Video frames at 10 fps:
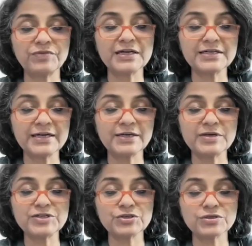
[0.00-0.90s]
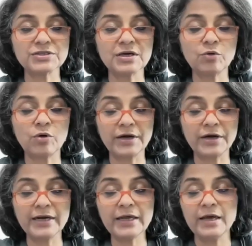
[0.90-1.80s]
we can take questions
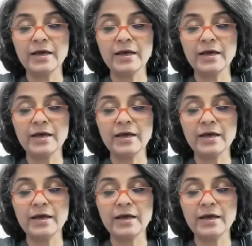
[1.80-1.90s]
accordingly.